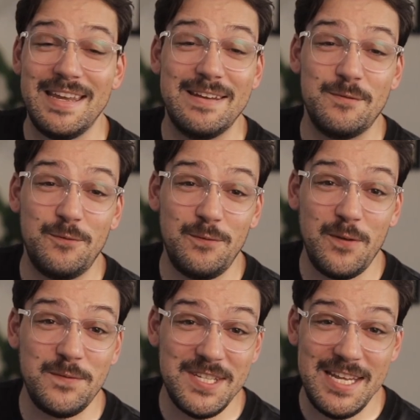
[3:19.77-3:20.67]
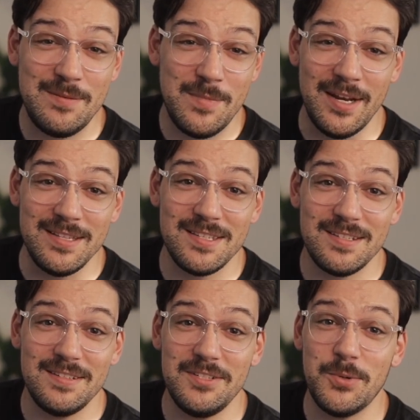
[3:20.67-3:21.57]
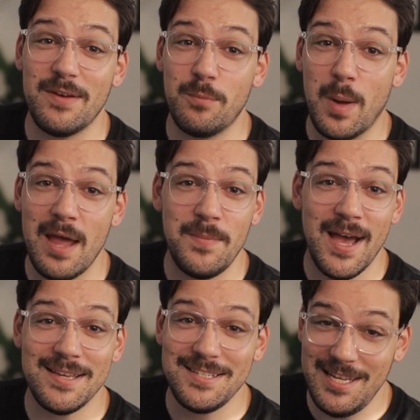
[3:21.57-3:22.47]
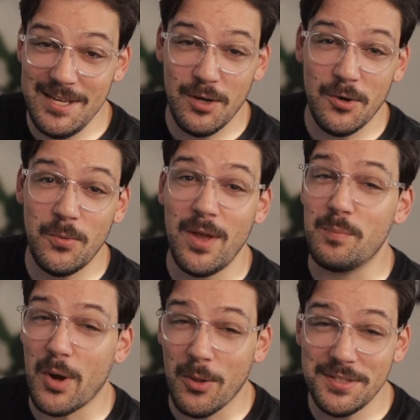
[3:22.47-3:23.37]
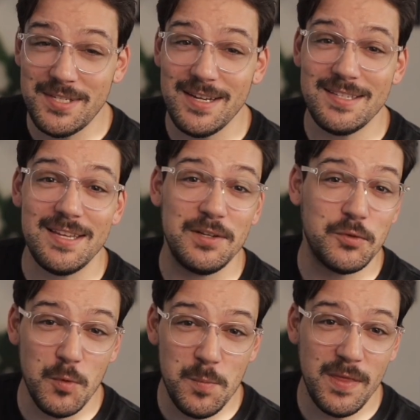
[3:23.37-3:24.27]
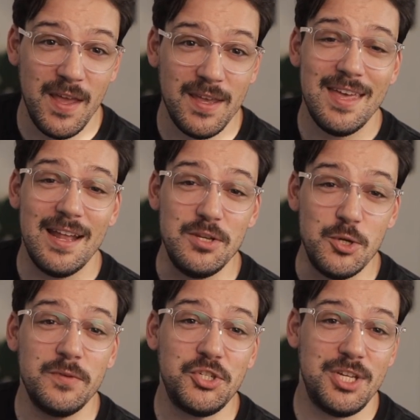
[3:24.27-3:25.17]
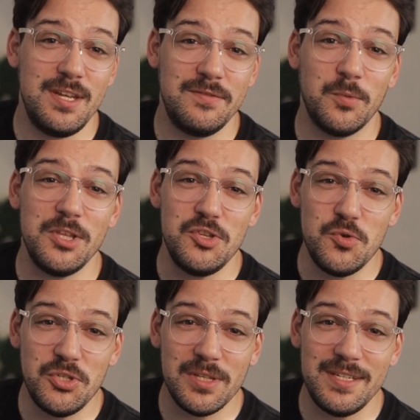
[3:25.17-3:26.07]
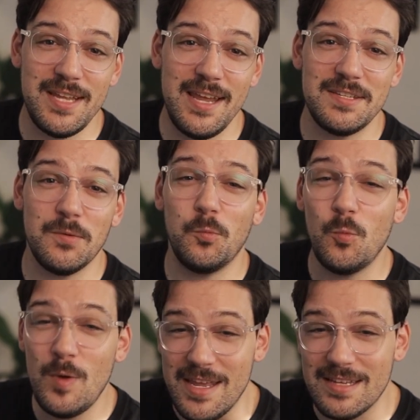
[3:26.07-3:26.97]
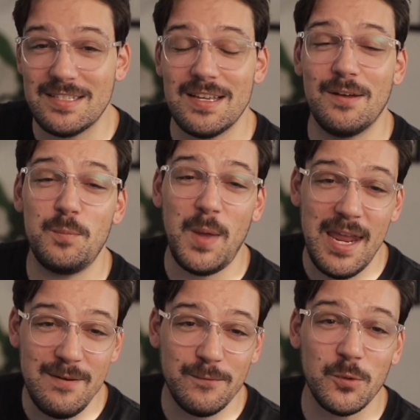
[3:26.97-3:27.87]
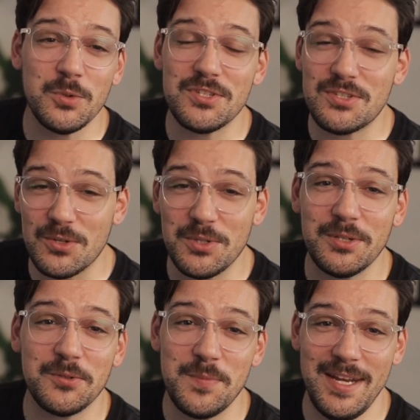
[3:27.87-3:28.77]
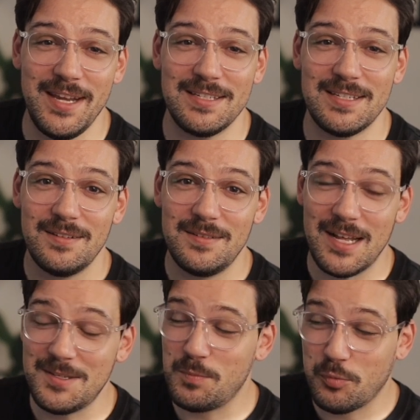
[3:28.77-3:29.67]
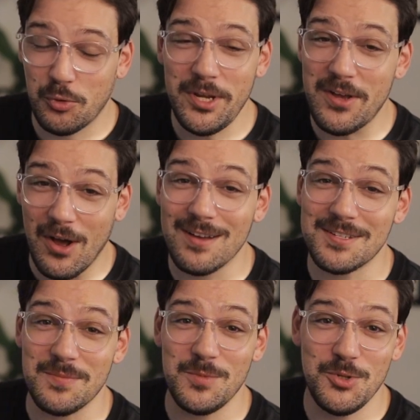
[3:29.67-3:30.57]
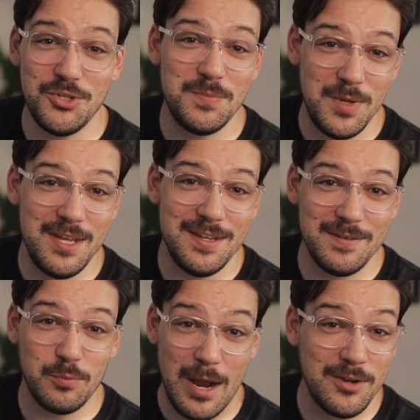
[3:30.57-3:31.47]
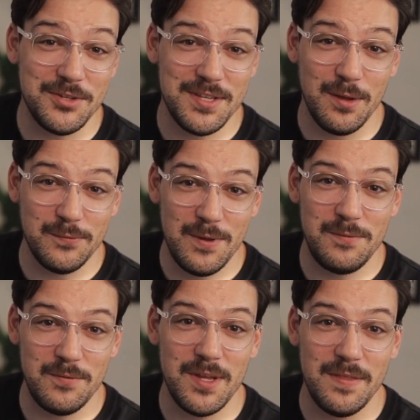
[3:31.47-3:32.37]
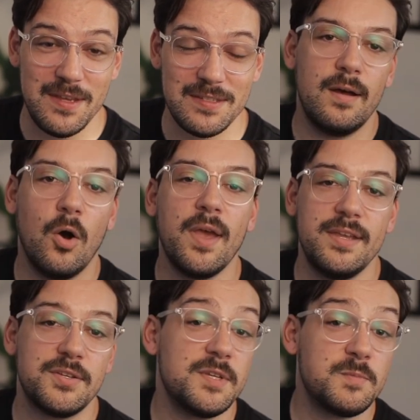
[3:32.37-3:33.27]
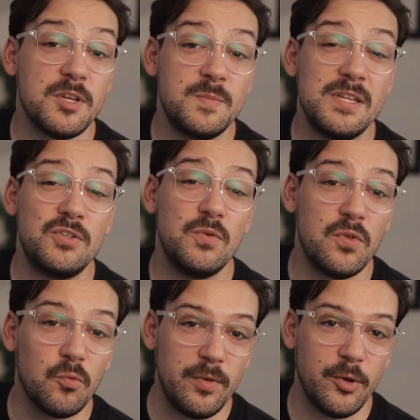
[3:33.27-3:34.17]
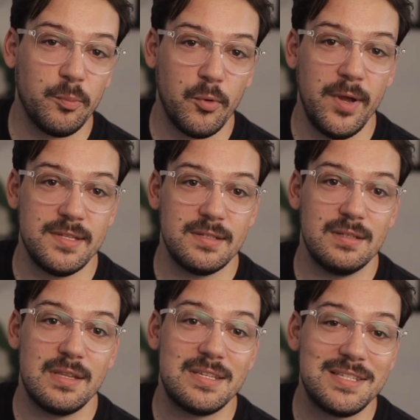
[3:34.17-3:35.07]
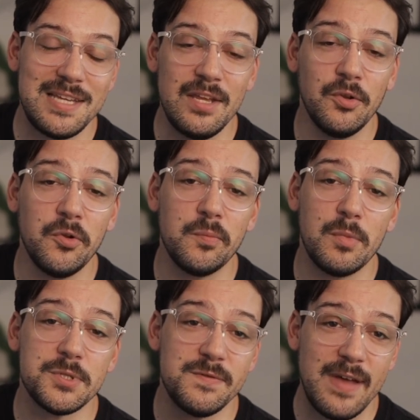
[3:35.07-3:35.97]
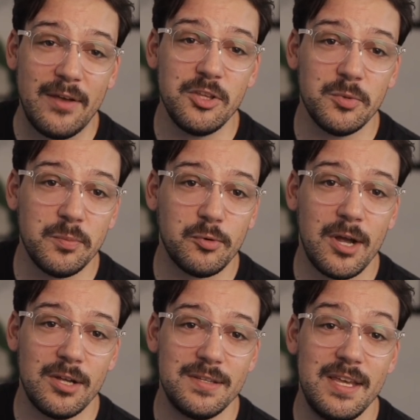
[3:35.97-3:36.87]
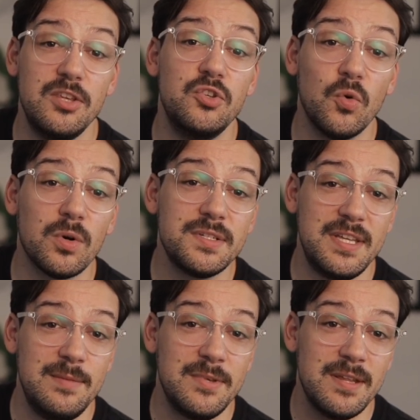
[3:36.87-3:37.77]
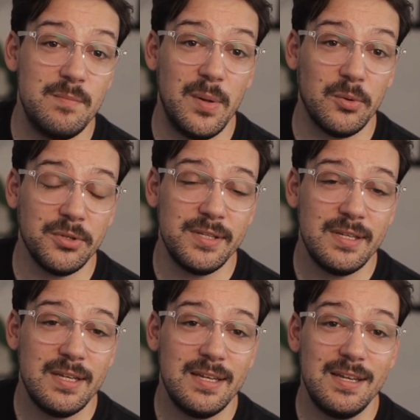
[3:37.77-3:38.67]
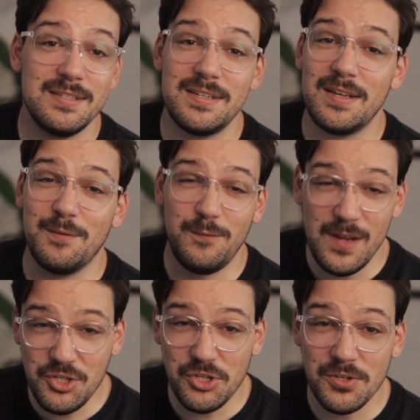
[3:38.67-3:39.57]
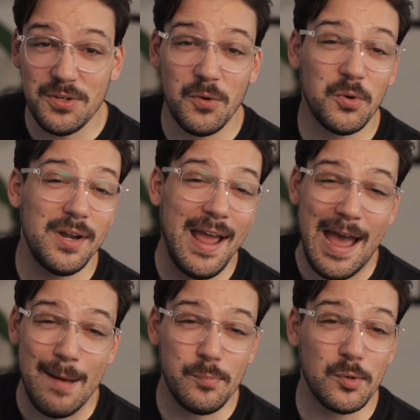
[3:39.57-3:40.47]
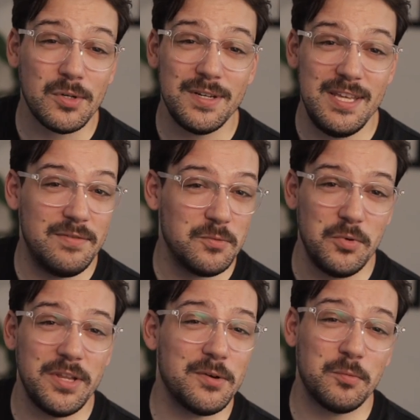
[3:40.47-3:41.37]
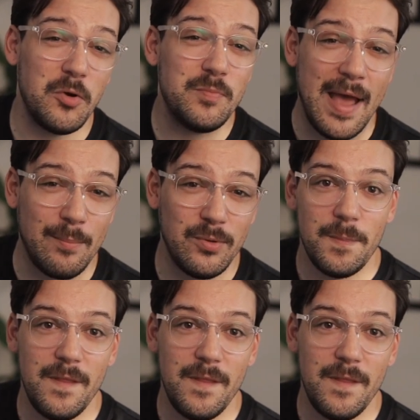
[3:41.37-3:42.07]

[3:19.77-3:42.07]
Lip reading: In 15 minutes, you have bypassed ego and politics and groupthink, and you've achieved what usually takes weeks of painful circular meetings. That's pretty awesome. You should be proud of yourself if you've done this. Okay, so this brings me to the real point. The single most valuable product that your team can build isn't a feature or an app or even really a roadmap.